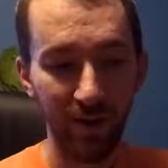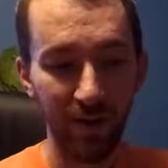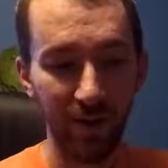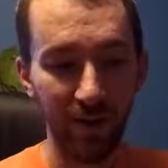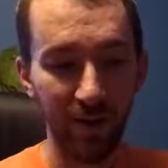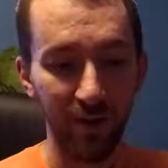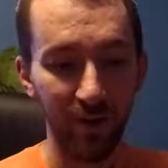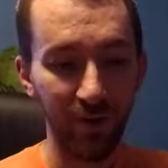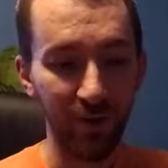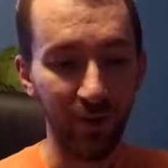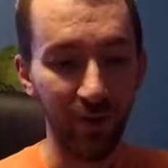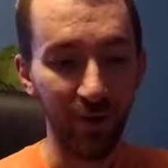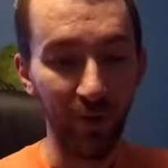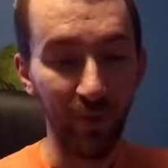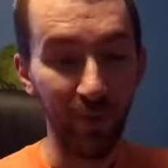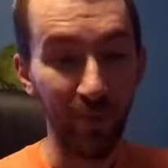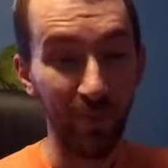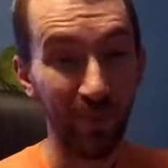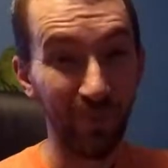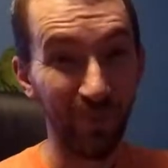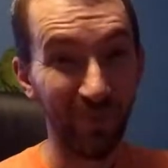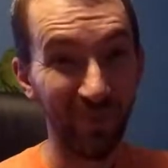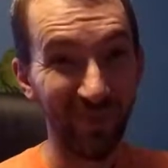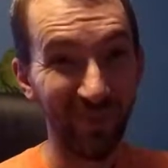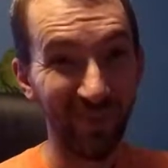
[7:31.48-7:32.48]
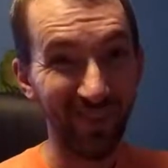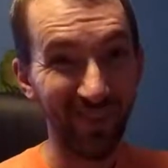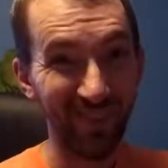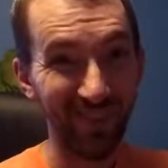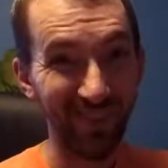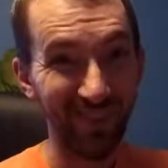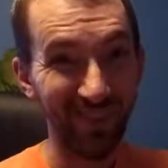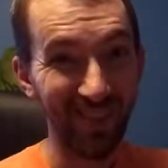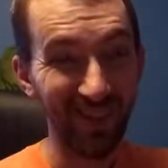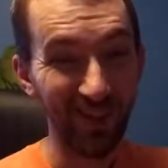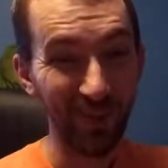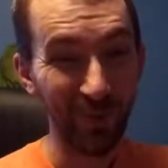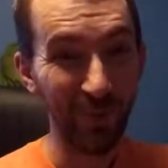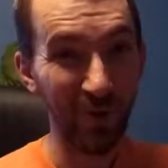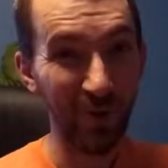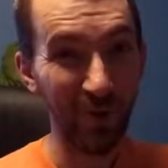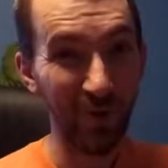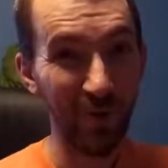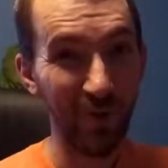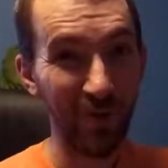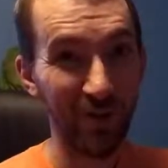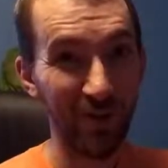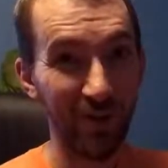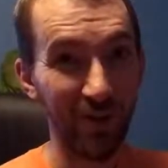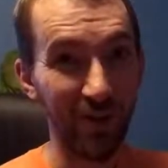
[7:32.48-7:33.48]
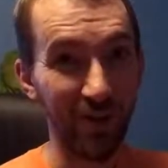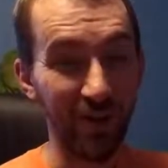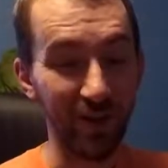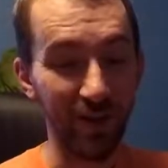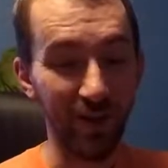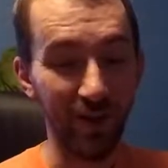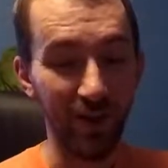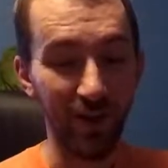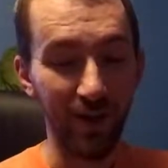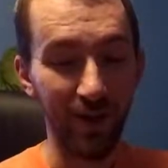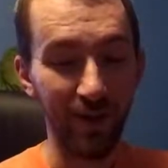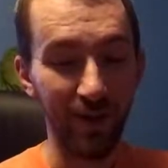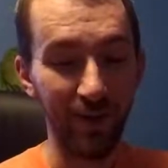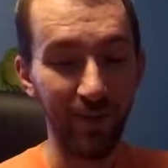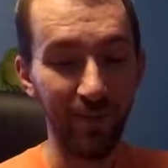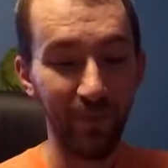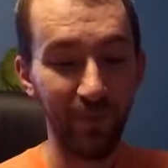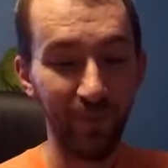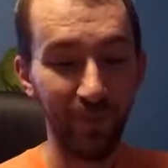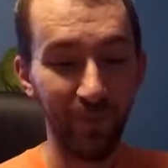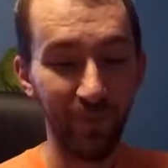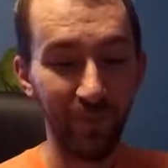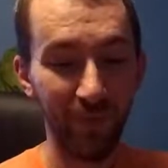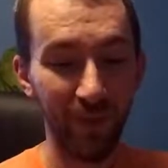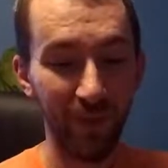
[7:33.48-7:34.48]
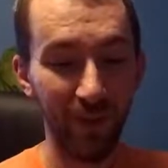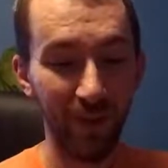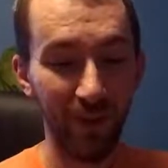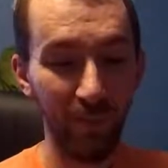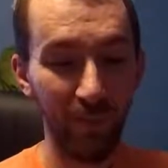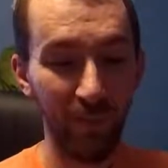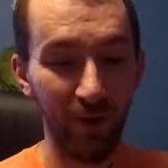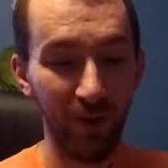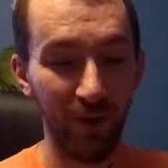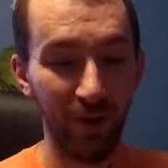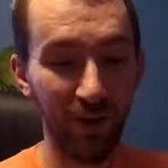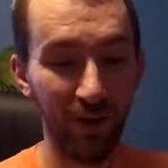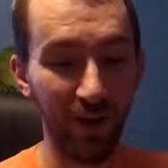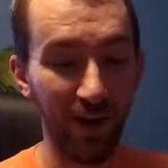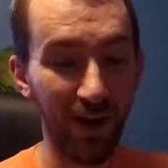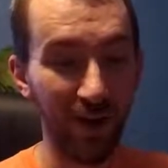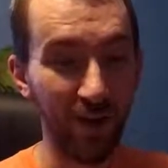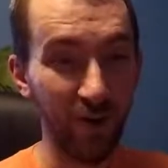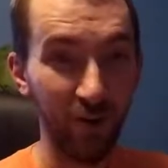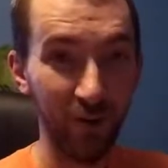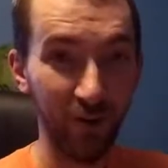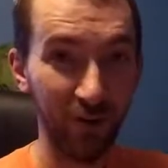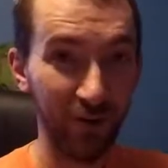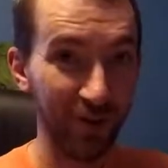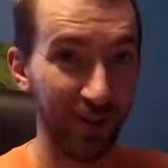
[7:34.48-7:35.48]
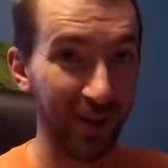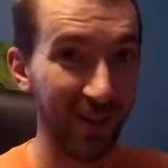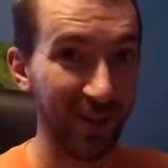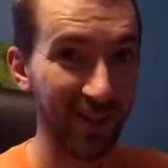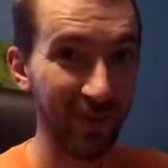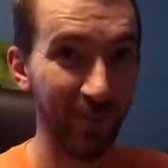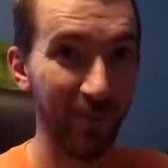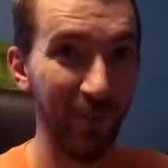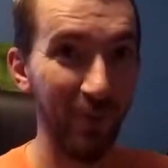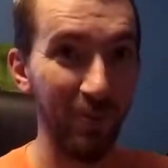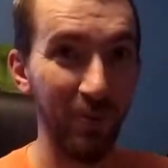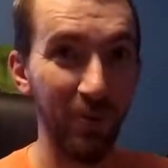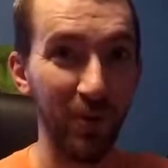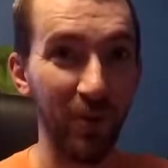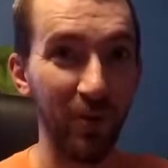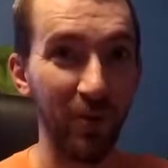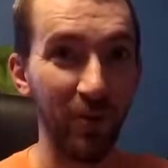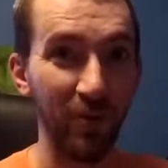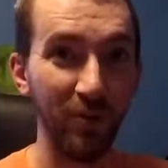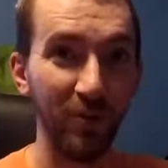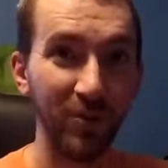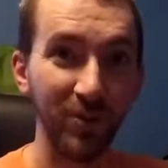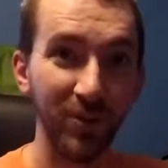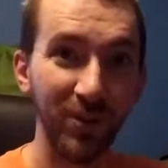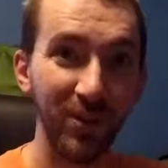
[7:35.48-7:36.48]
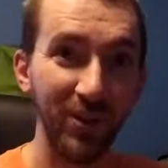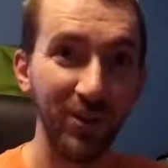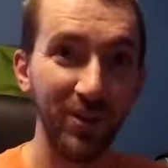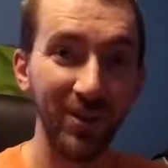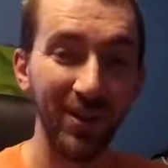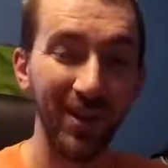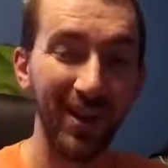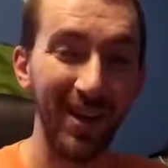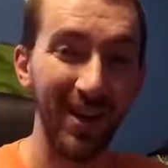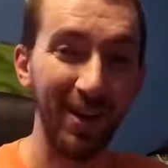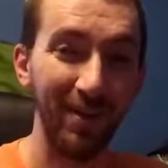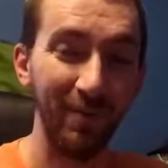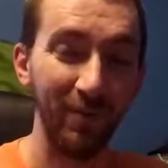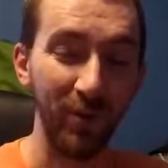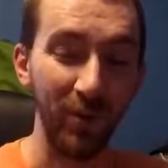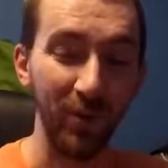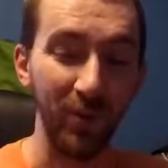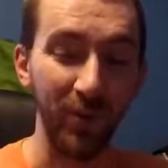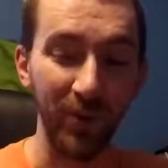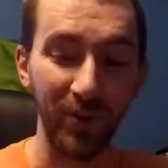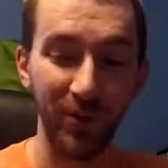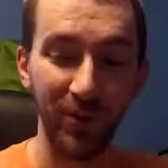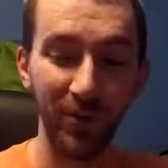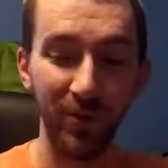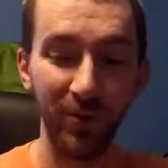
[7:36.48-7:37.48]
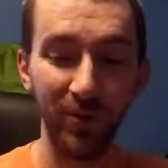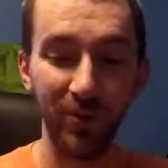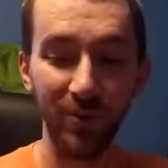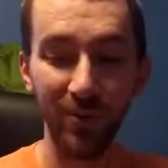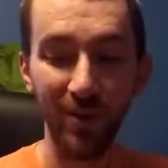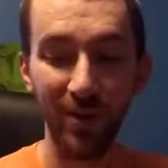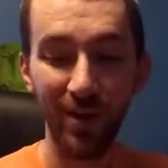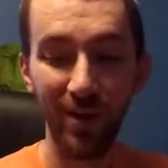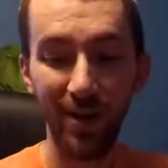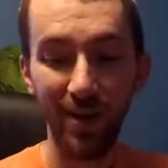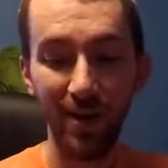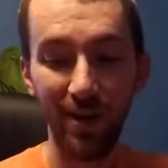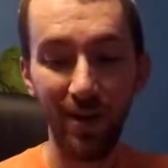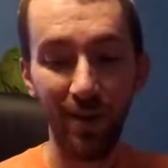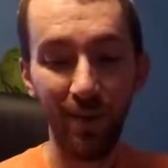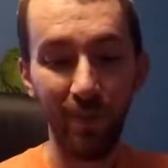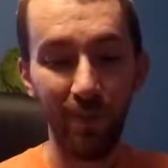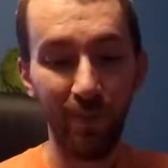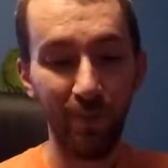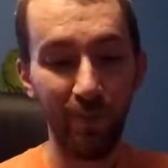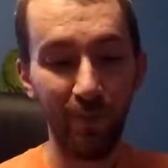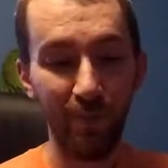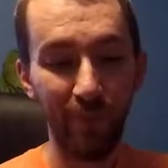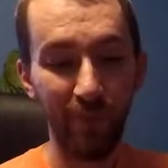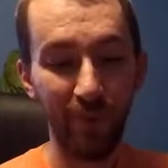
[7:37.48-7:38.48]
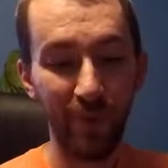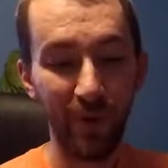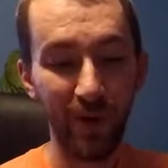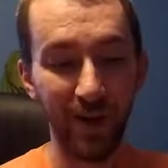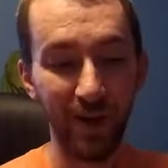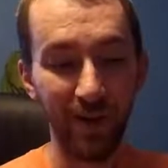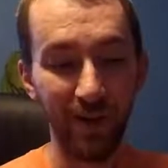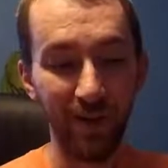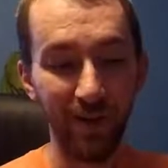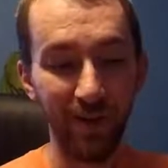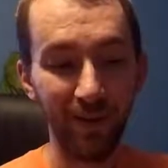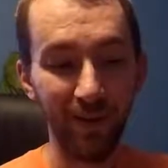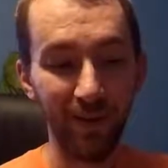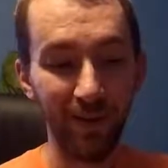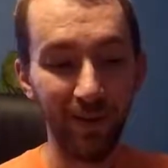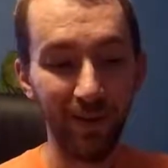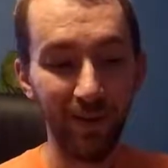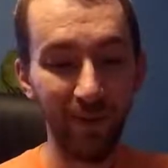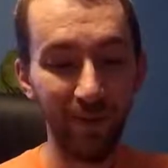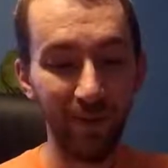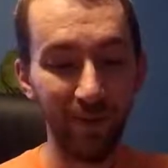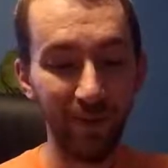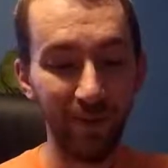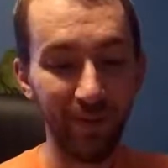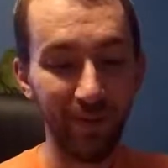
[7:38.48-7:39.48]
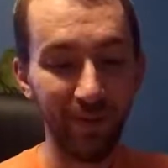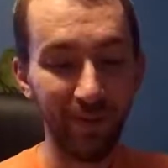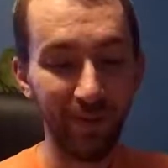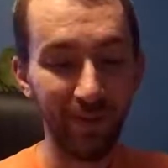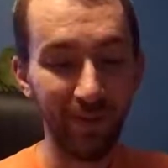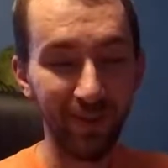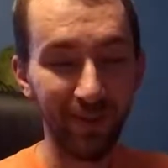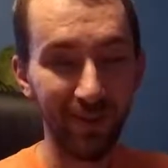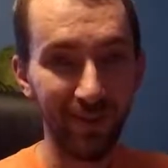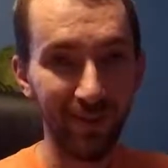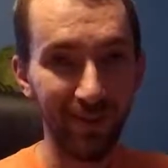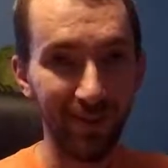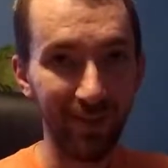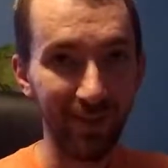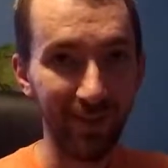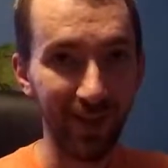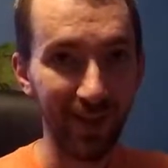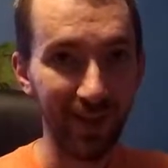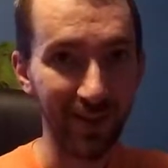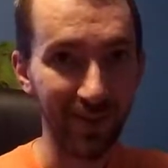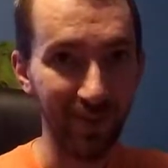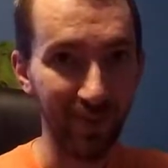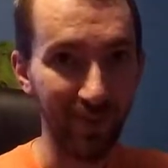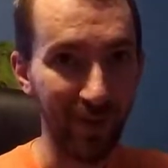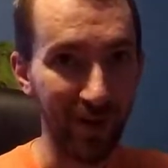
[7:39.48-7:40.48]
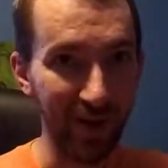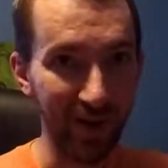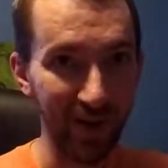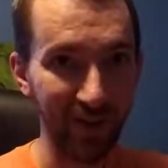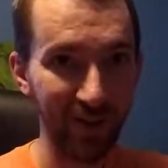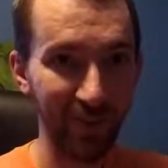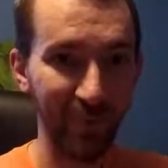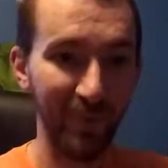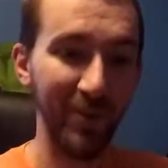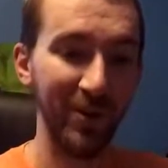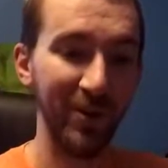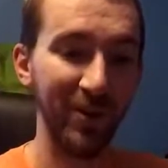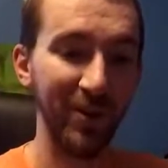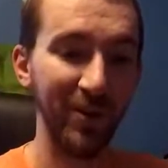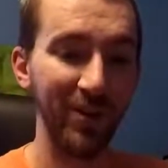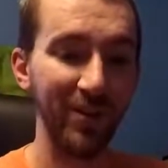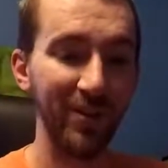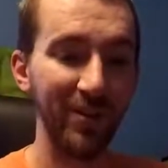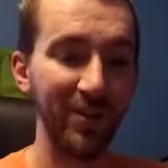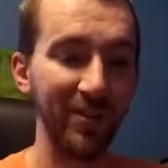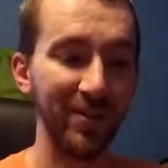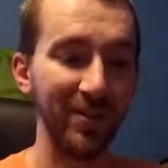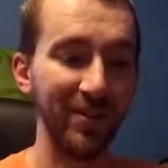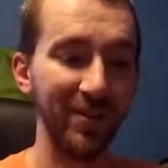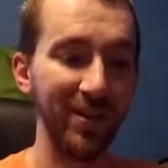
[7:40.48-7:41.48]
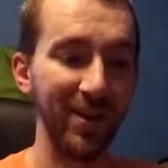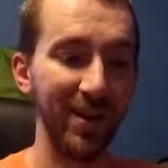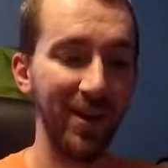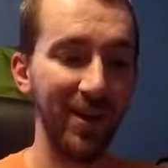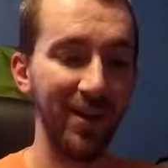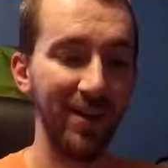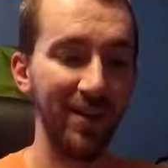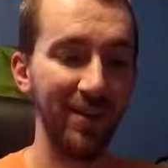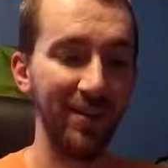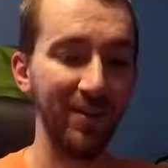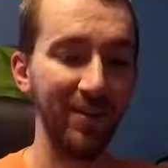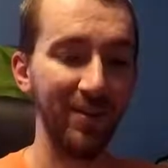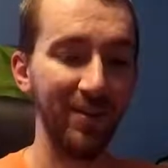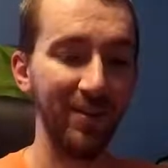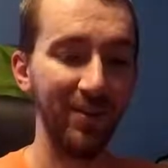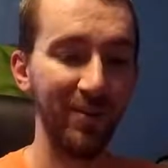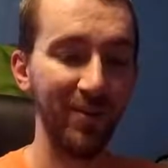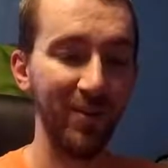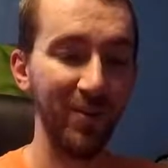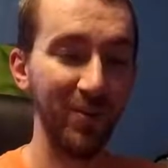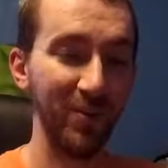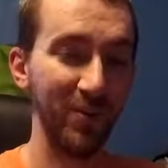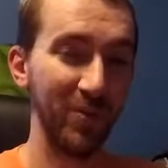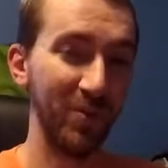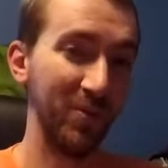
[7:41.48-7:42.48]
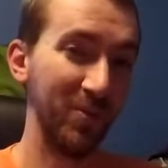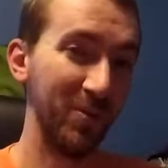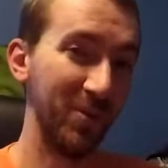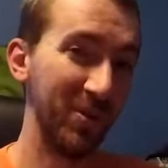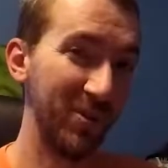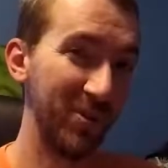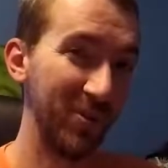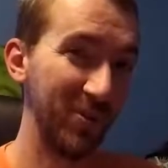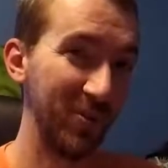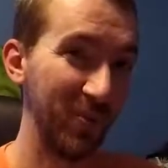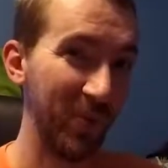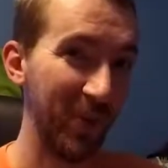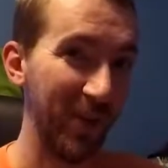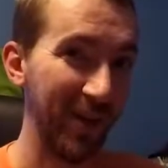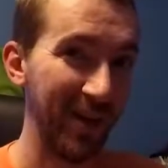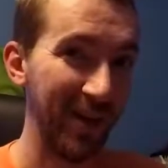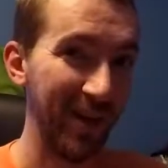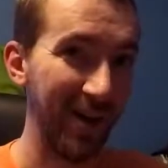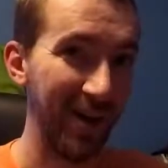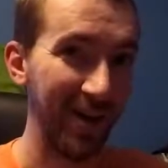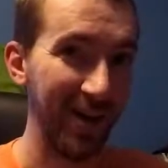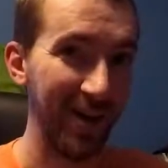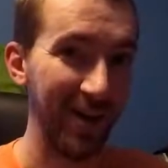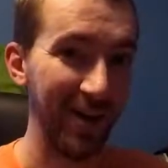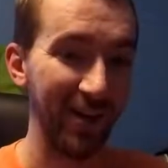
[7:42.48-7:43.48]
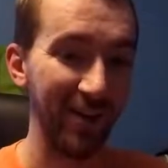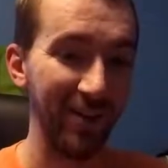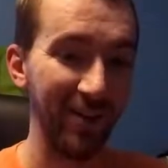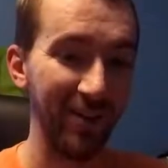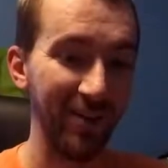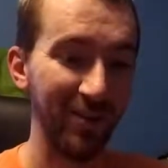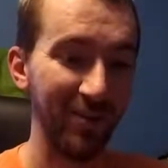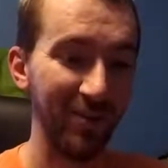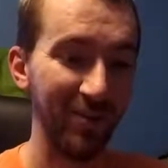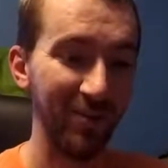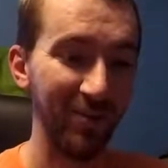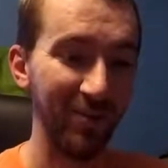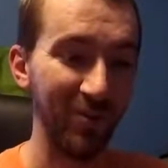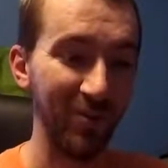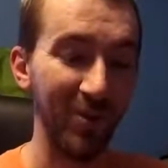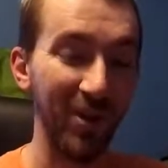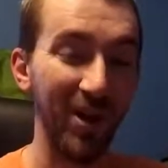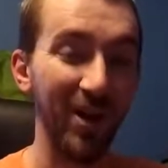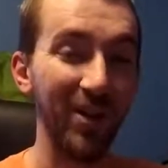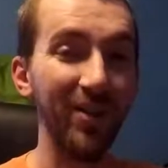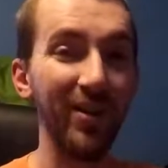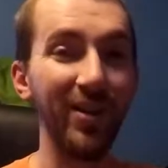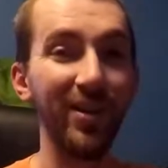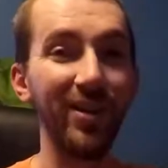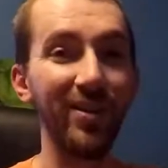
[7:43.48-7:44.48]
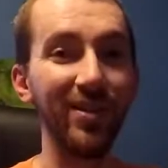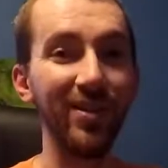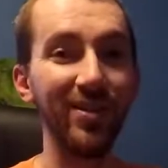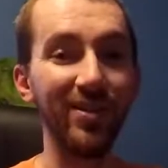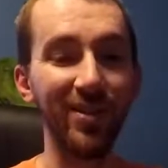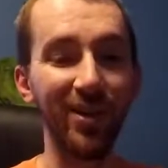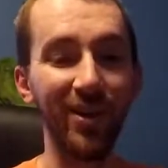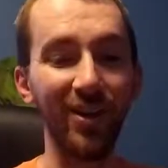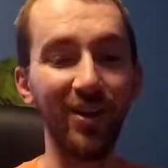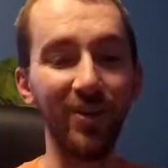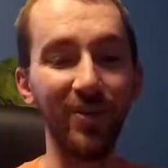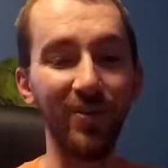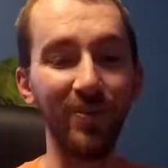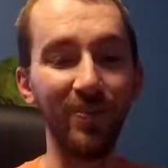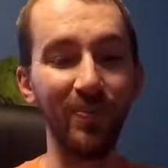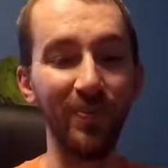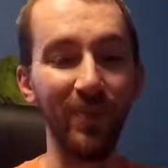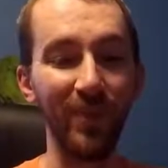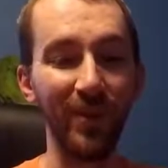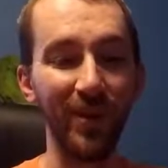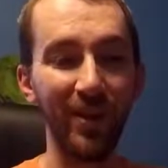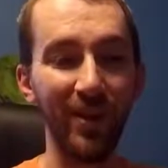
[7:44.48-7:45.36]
So that's pretty much it. I mean, I know there's lots of people that use these and have no issues, but that's my experience, and those are the reasons why I do not like this item.